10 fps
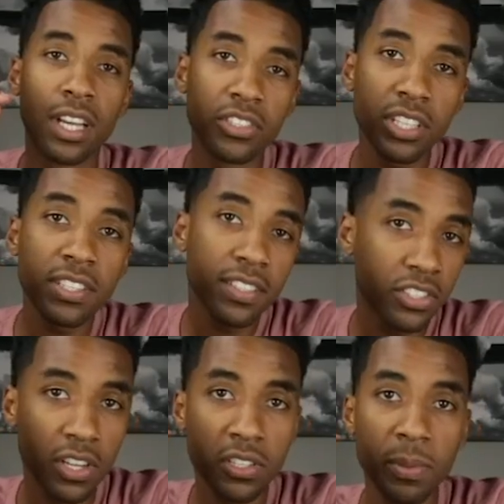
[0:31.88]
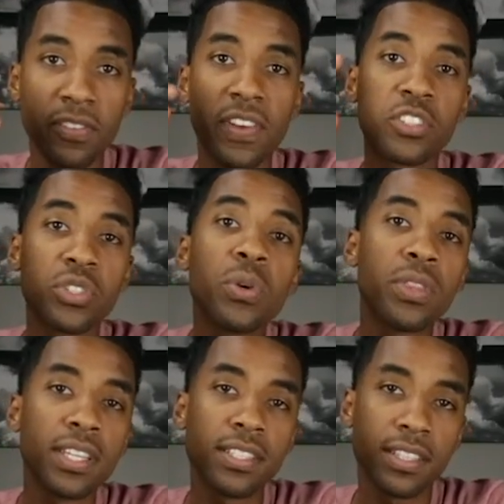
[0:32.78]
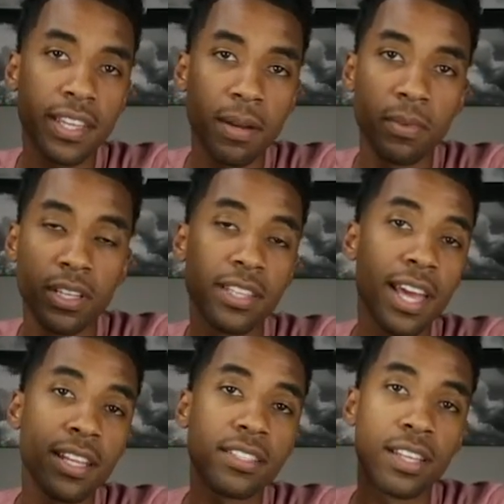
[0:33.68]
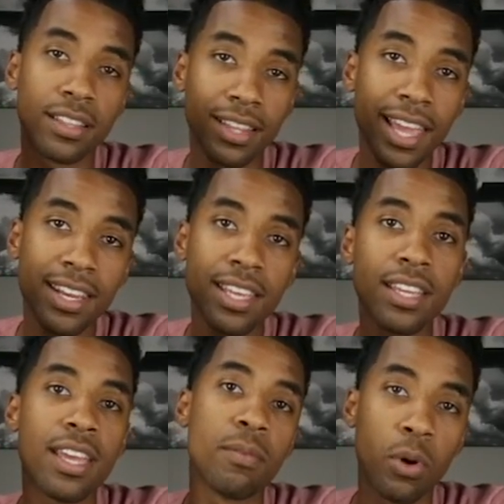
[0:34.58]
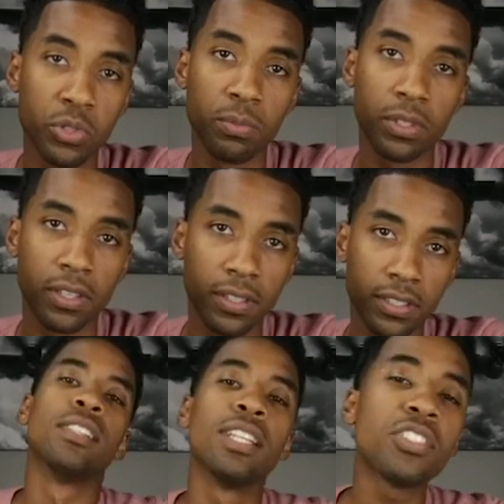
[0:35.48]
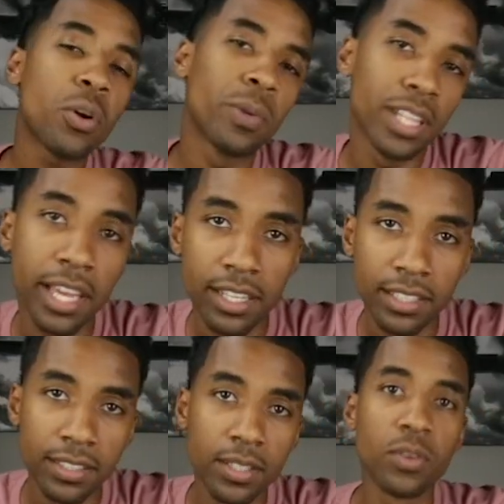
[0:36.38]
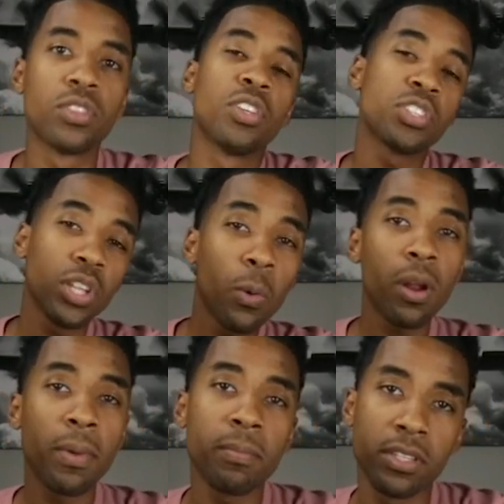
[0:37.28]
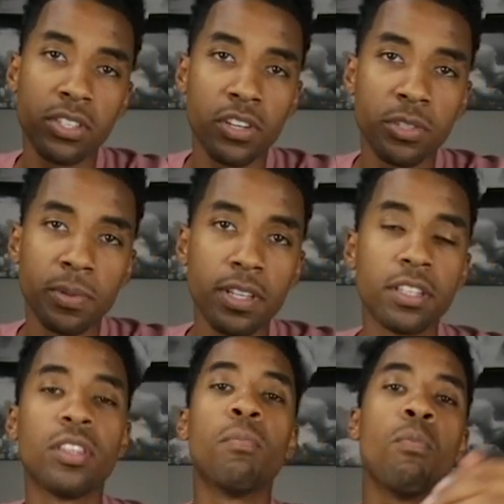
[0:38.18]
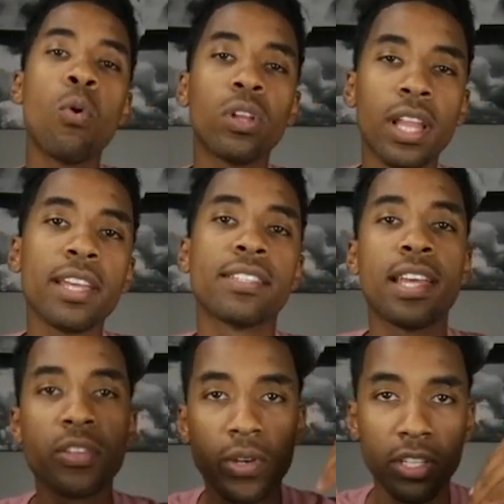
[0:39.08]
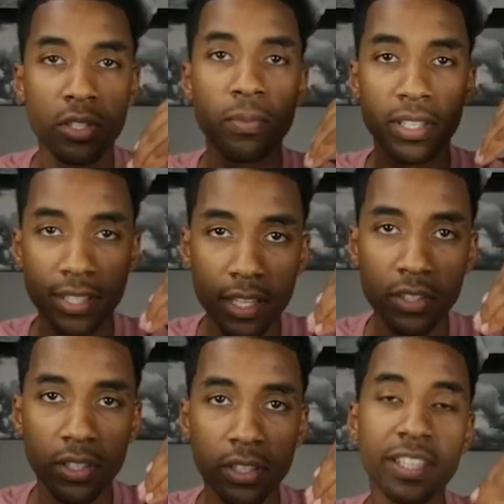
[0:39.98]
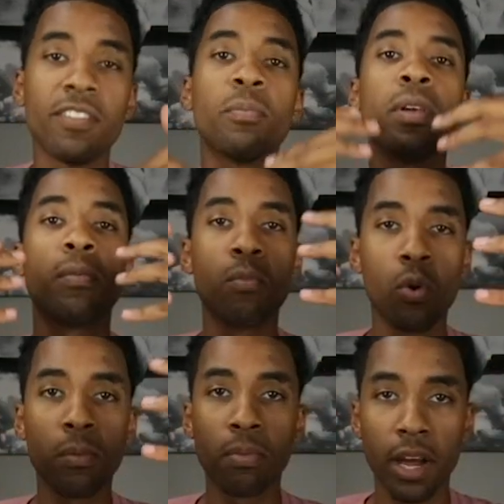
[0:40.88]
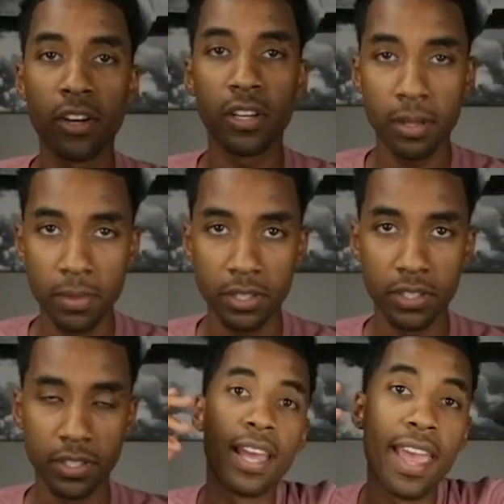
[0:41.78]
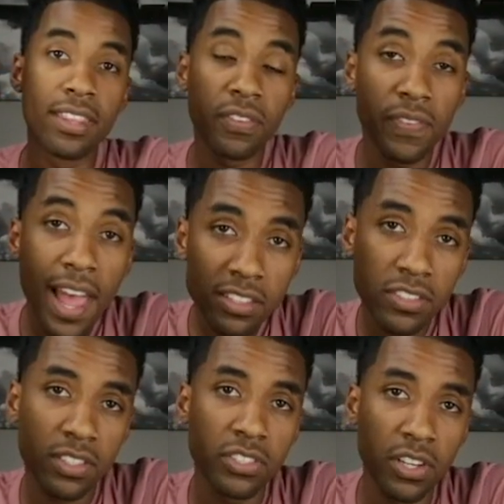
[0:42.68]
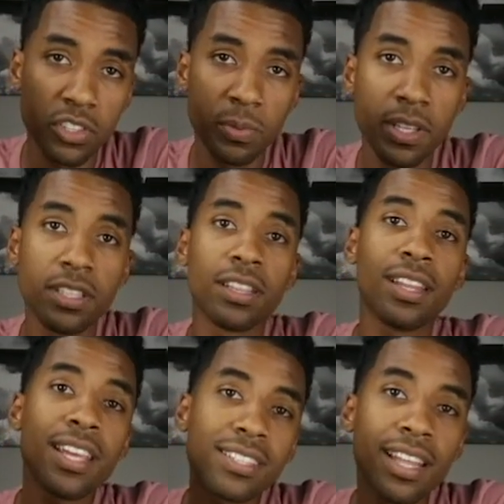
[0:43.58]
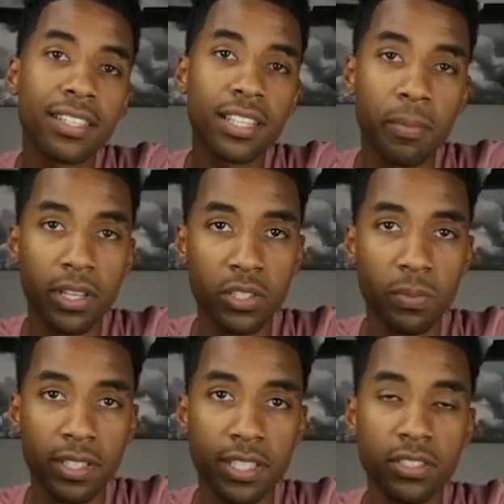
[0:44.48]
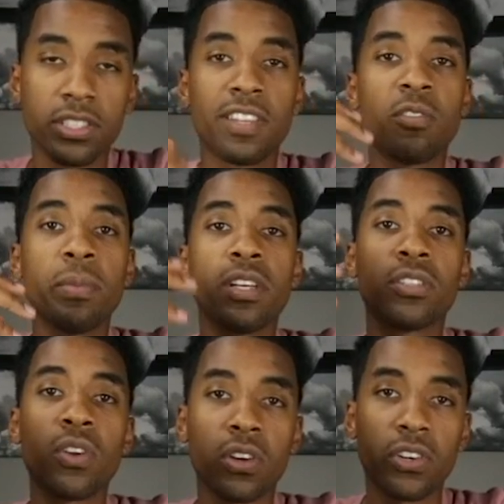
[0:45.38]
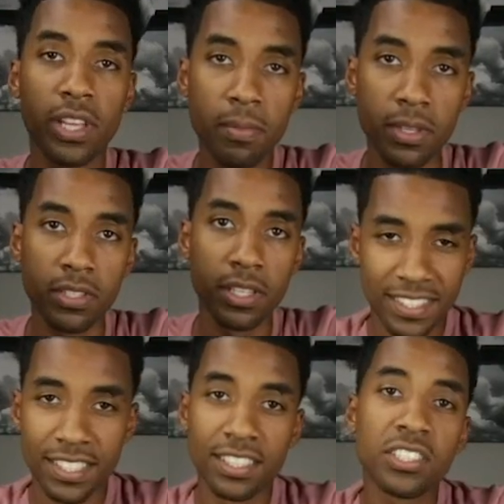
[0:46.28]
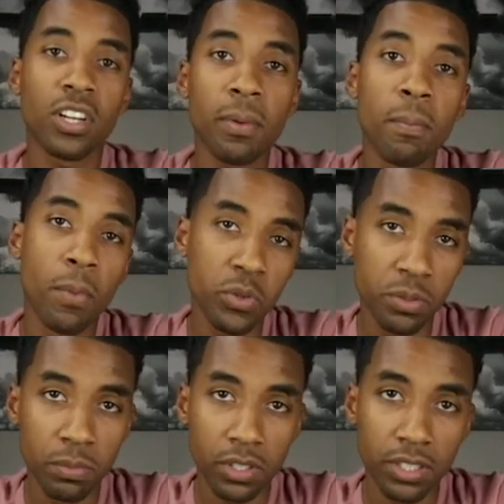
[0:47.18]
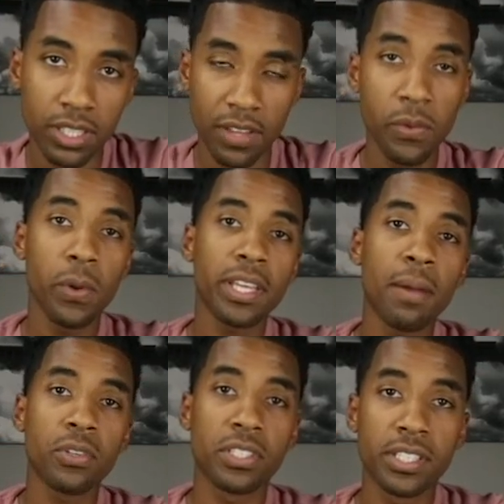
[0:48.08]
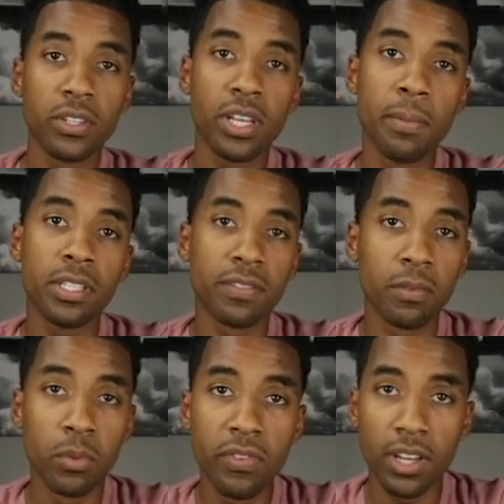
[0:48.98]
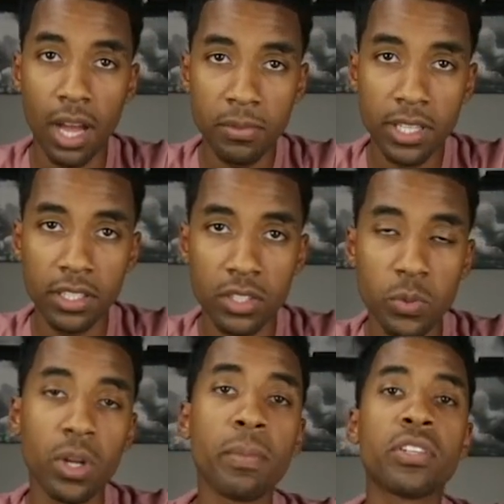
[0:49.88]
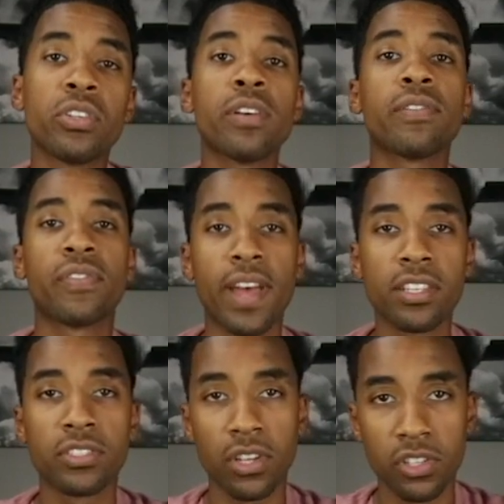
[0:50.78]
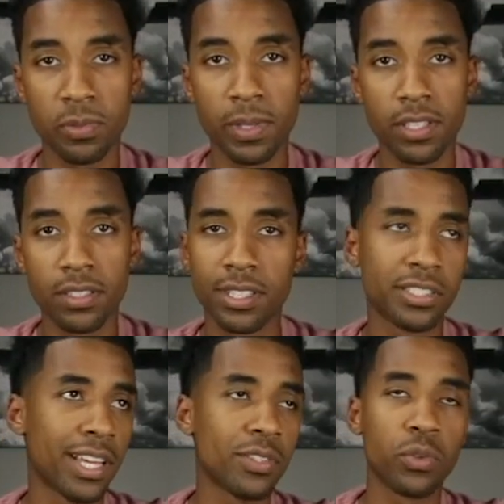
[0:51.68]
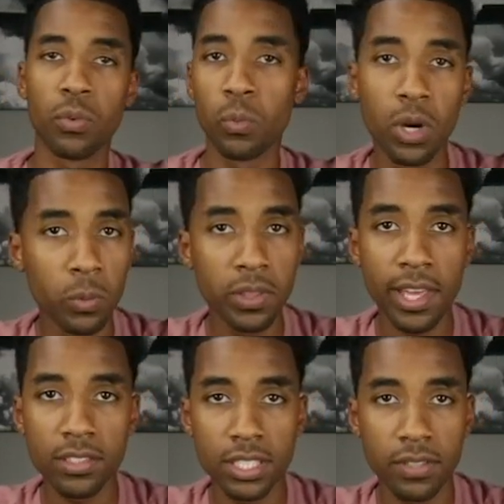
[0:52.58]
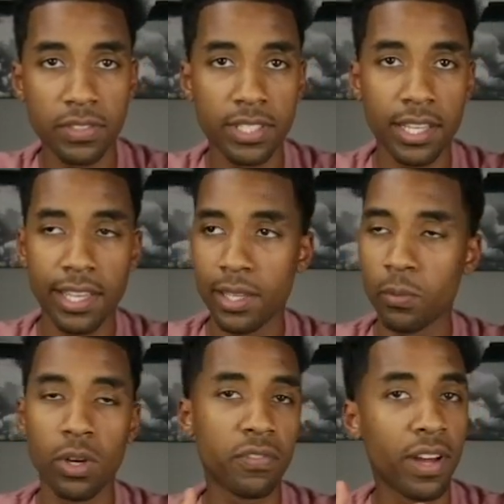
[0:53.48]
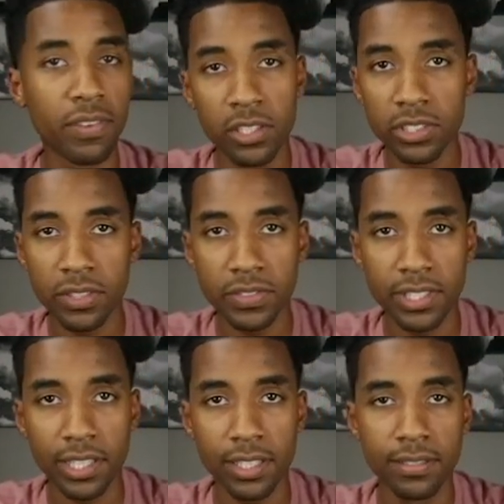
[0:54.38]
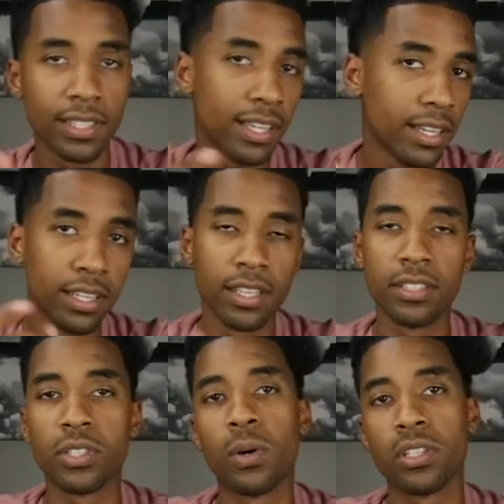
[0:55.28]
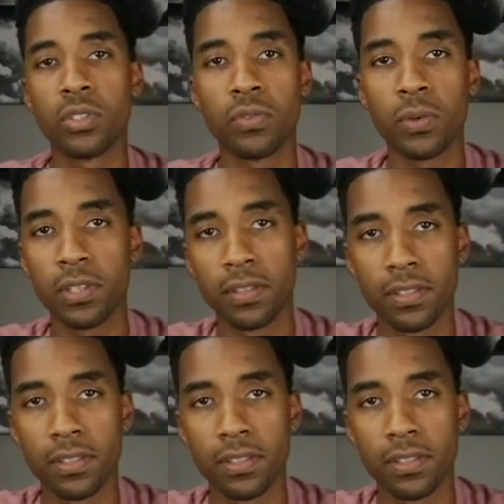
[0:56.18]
Adjusting the shutter speed affects two things in the camera, and that is lighting and motion blur. Let's start with lighting. The slower I make my shutter speed, the more light is entering into my sensor, giving me a more brighter image. And the faster the shutter speed, the less light is coming into my sensor, giving me a darker image. Let's talk about motion blur. If you want to capture a still image of a moving object, you want to make sure you have a fast shutter speed, such as 1/1000th of a second, 1/500th of a second, and so on and so forth.